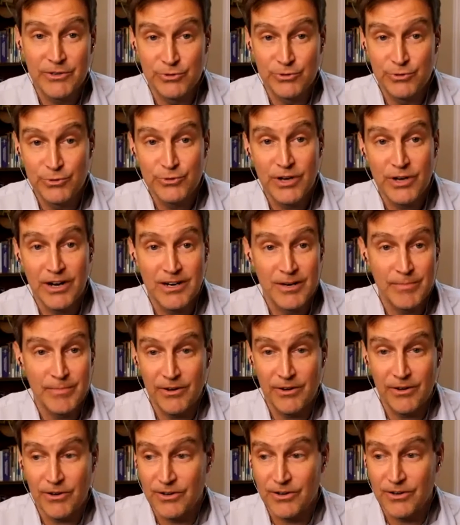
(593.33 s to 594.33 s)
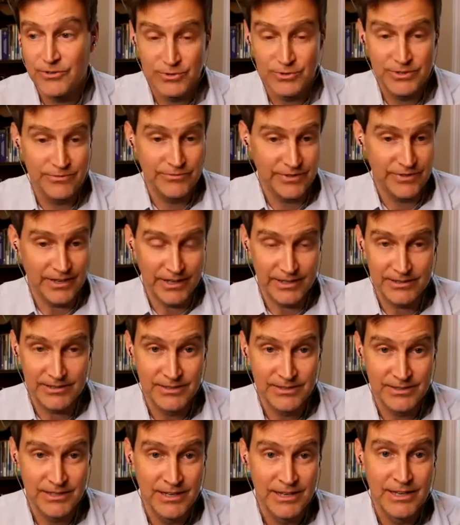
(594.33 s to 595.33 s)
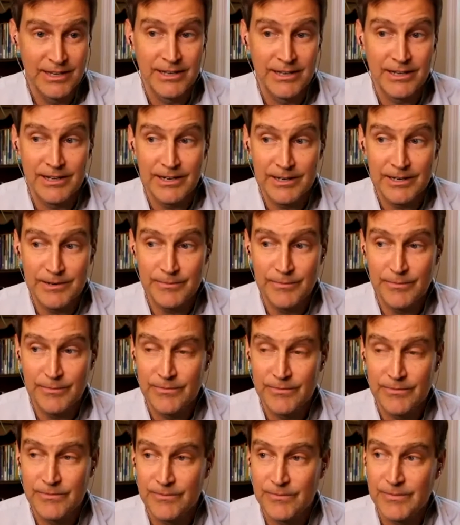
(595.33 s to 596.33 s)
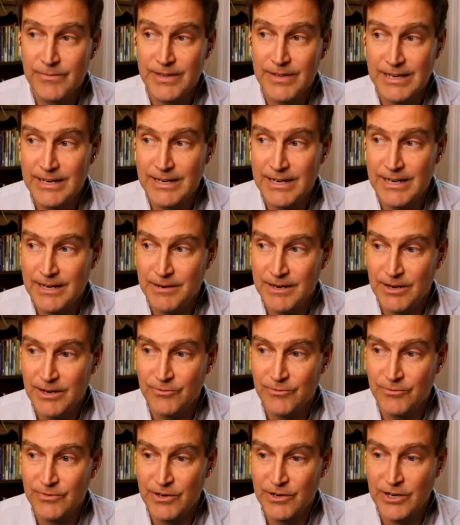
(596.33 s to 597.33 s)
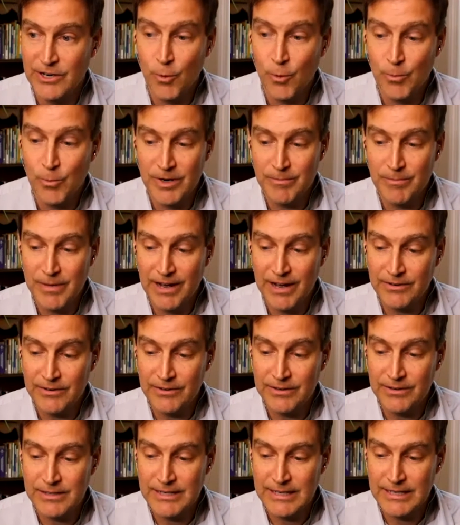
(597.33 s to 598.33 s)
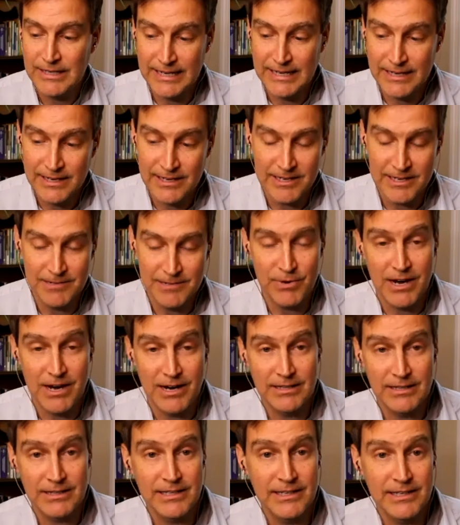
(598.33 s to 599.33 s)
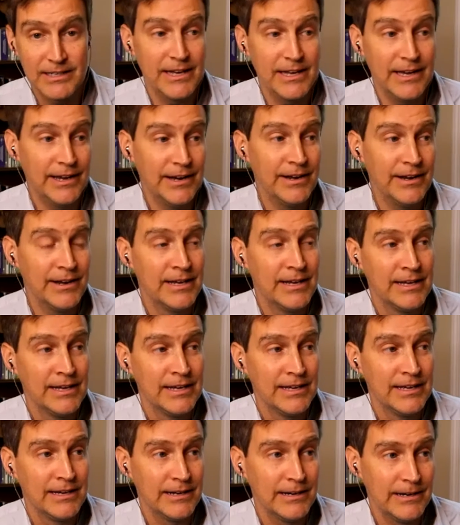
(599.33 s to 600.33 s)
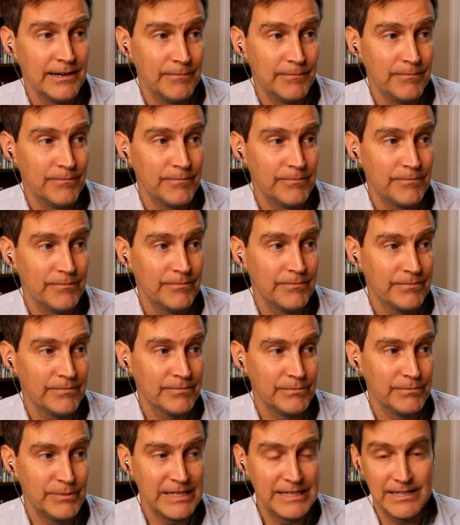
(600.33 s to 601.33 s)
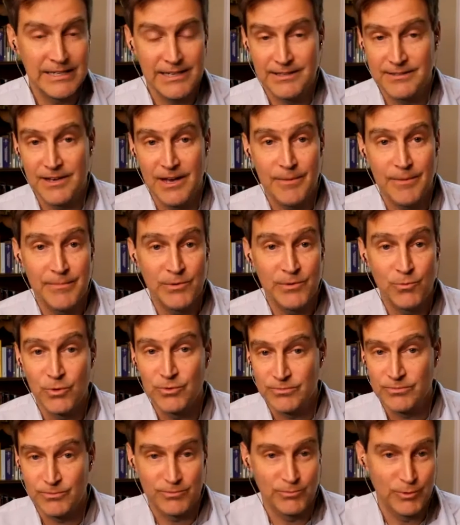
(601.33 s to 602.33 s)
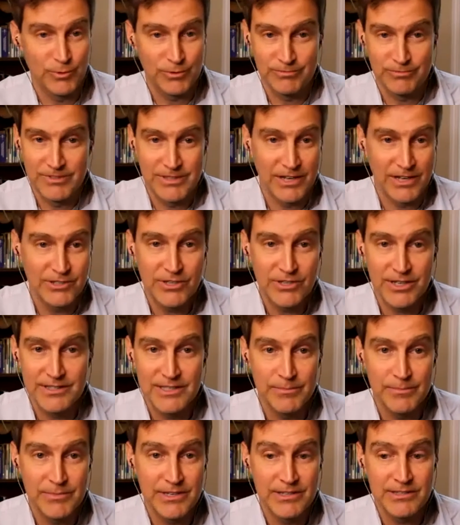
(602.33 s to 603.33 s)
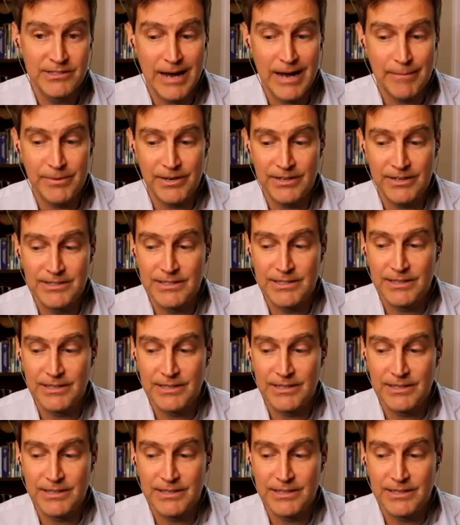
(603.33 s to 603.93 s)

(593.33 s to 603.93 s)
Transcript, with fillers: You do talk about all sorts of things, um, and and are very open about kink and poly and um, BDSM, and we'll we'll touch on some of these topics